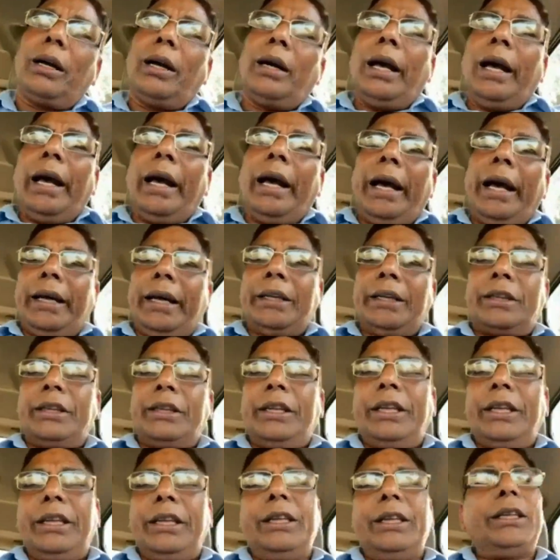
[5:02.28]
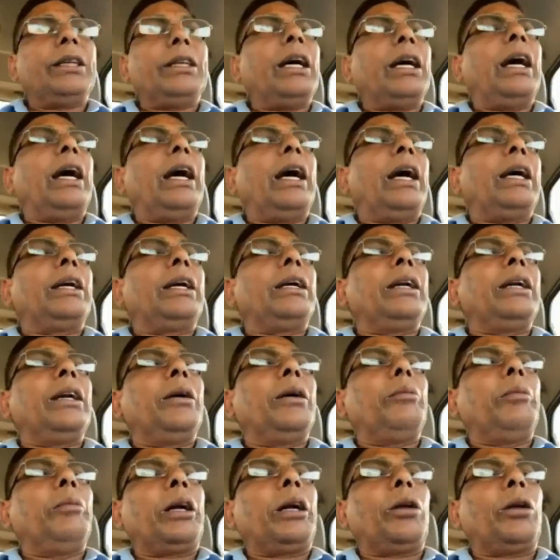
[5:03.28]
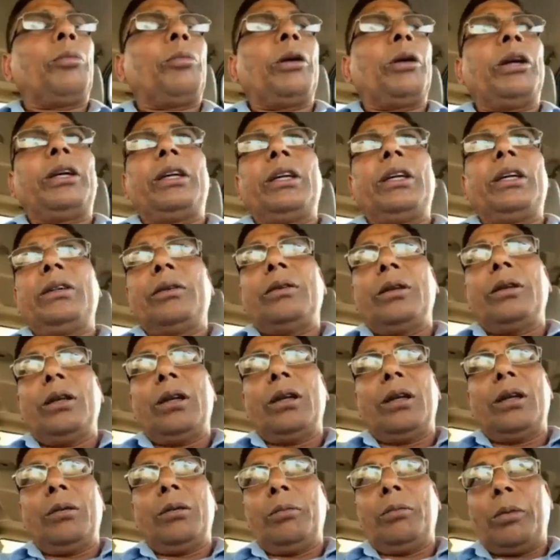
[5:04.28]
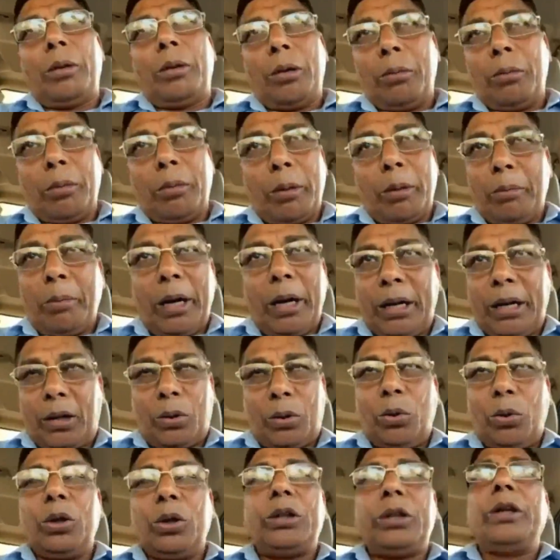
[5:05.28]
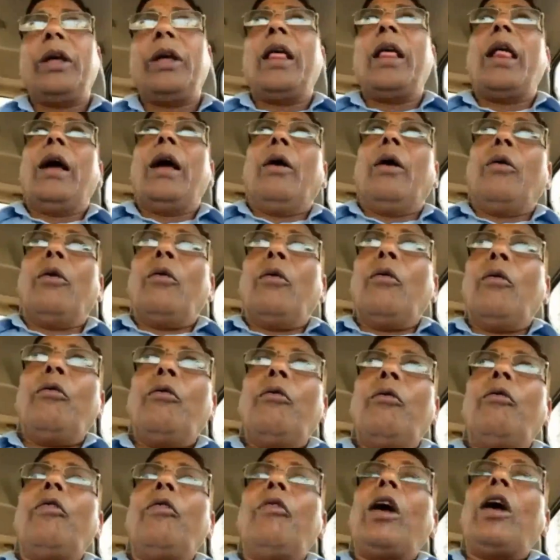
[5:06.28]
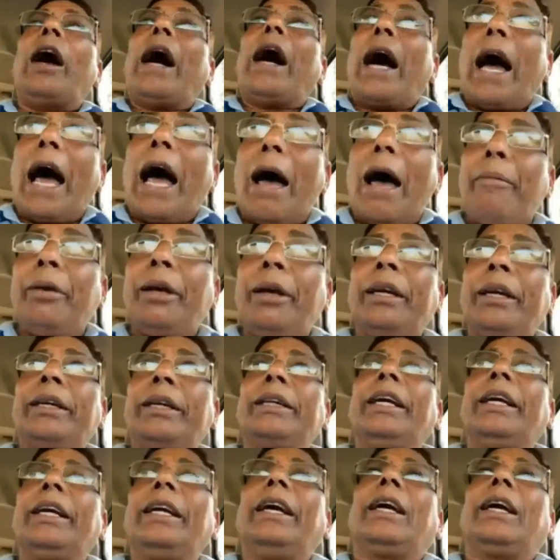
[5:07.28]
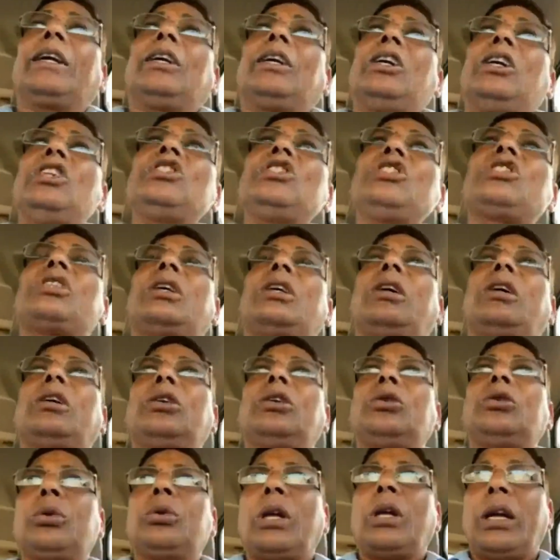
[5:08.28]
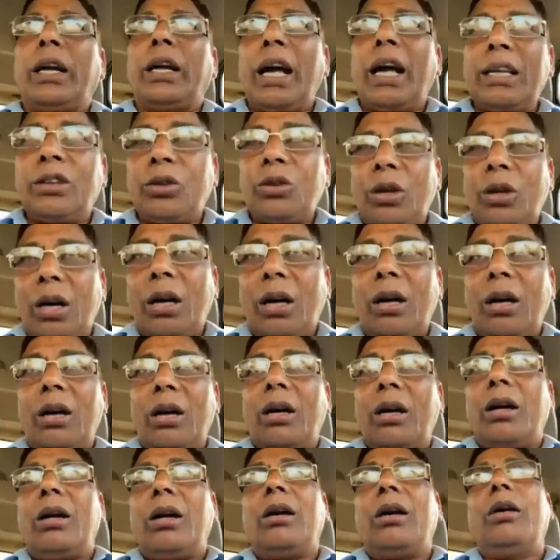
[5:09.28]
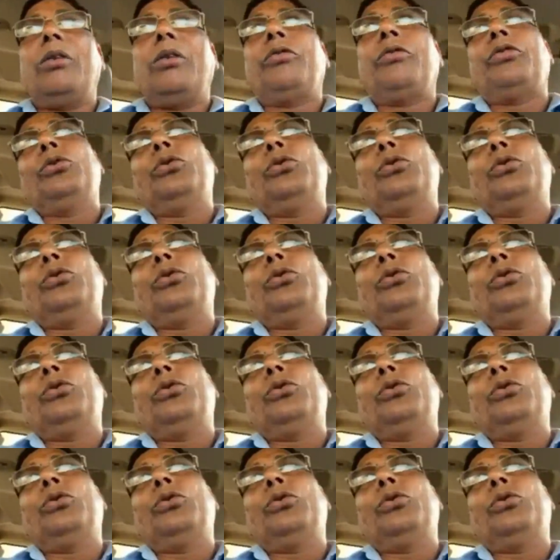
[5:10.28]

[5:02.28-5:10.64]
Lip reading: in cities and metropolitan metros, having their concern to the natural food